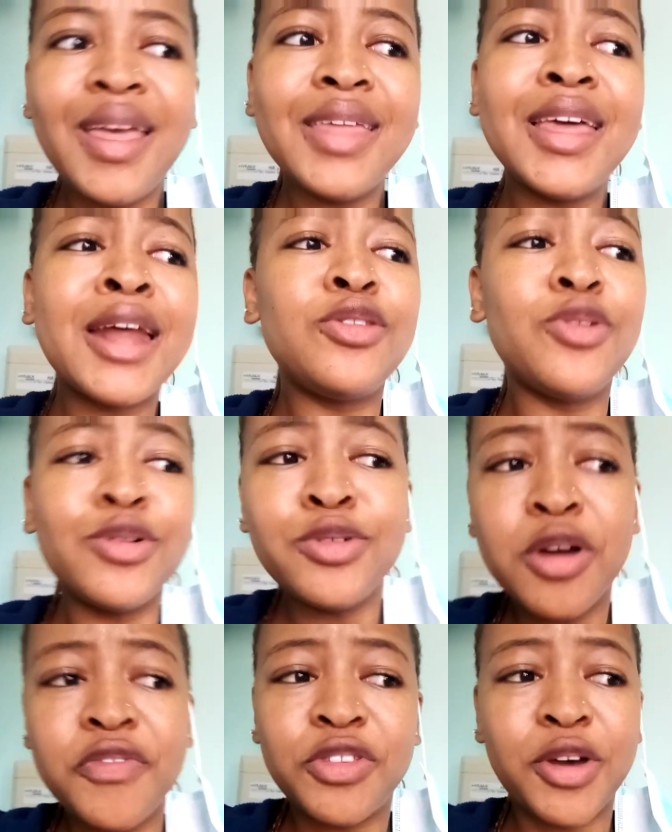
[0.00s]
that I don't know
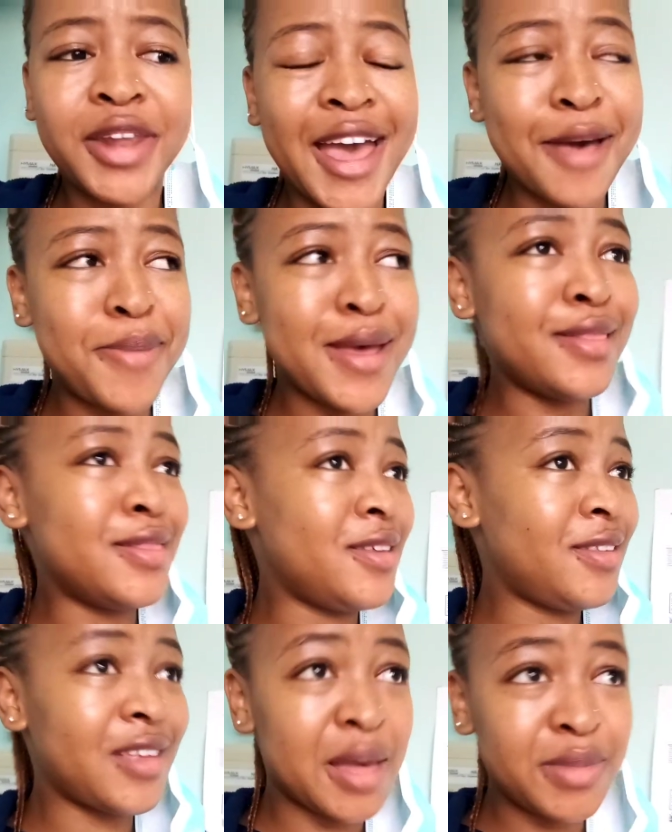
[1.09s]
if it's gonna happen
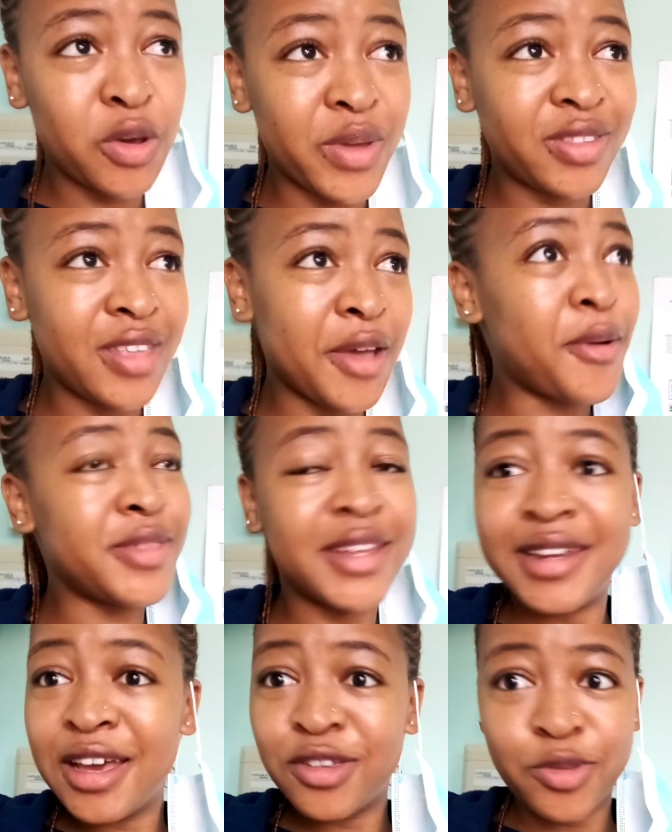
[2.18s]
this coming Wednesday or the
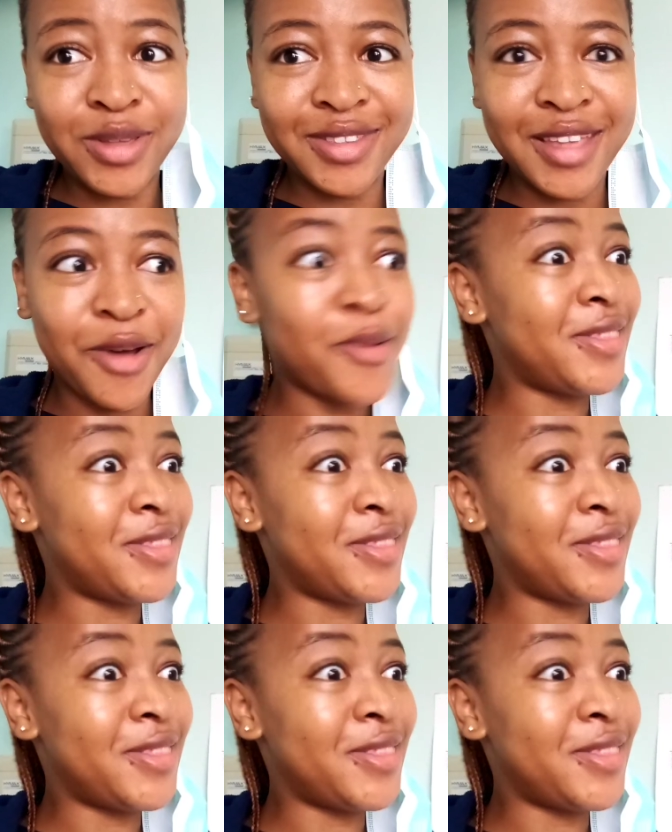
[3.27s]
next Wednesday or